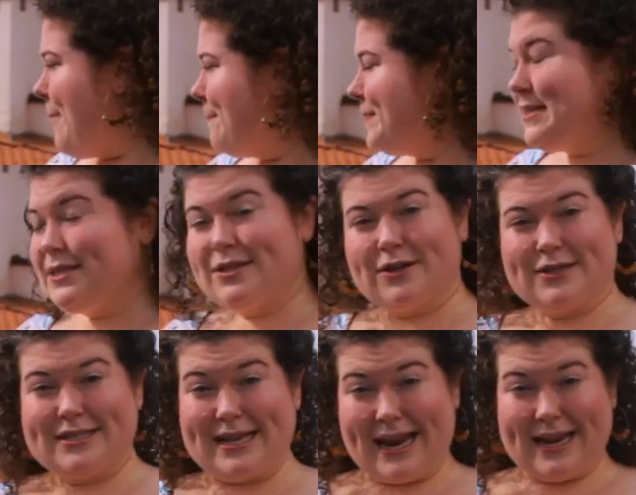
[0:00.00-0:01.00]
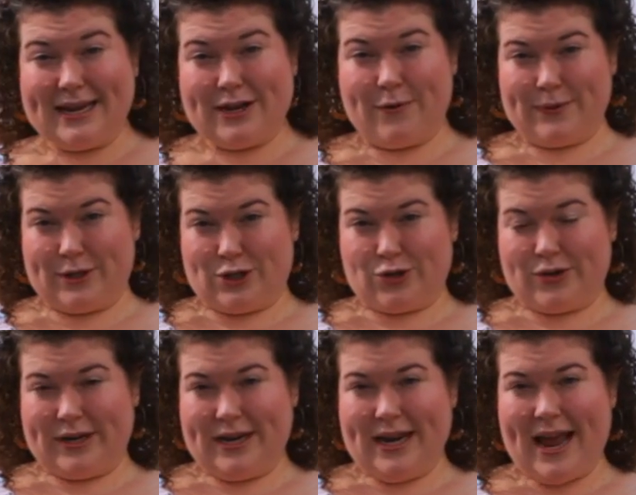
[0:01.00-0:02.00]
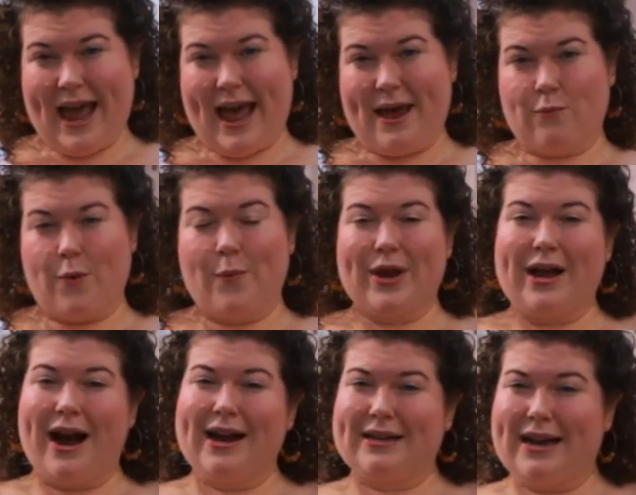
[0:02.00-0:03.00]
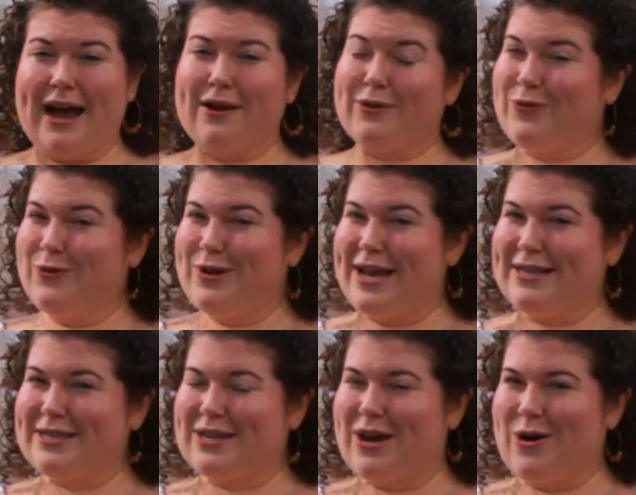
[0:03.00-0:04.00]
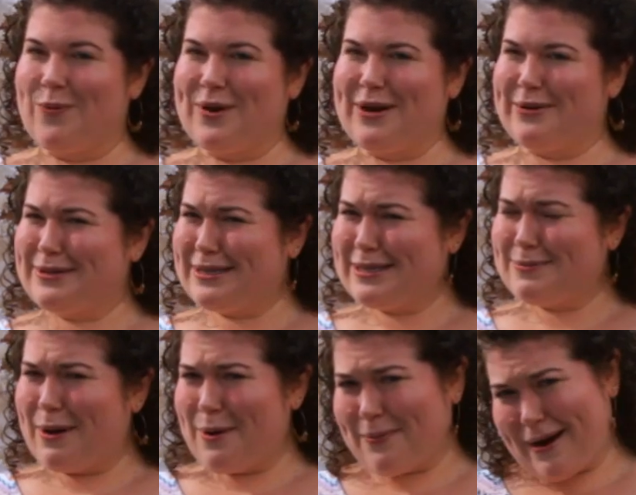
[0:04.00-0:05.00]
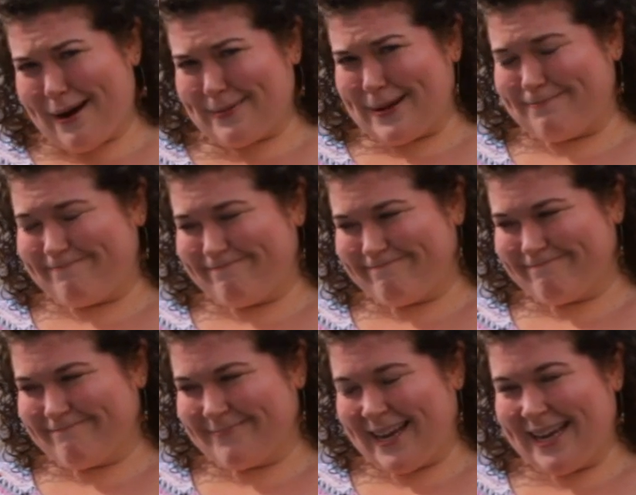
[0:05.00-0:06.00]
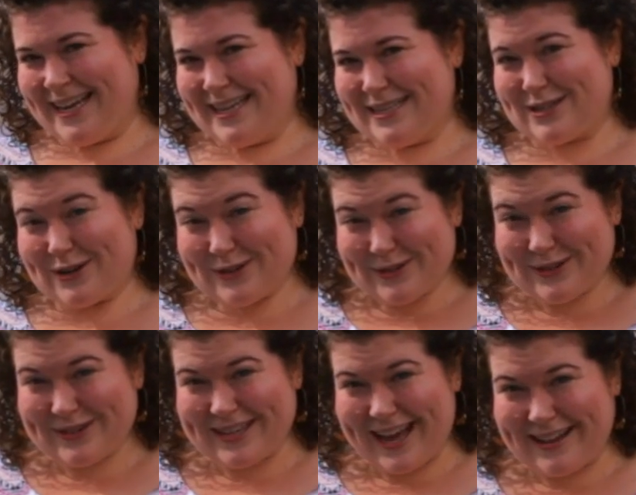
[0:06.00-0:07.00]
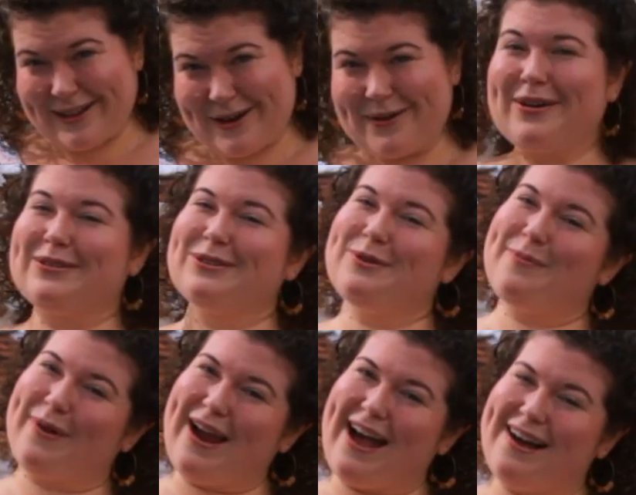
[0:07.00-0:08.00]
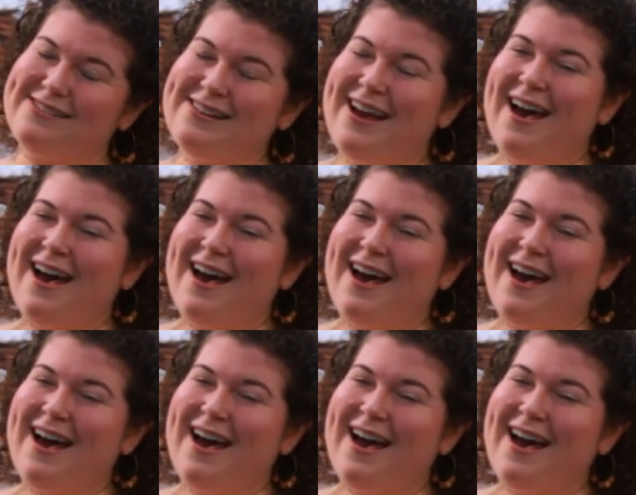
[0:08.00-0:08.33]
This is our second year with the tree, and when we got it out a few days ago, we noticed a small problem. Turned a little yellow, a little brown.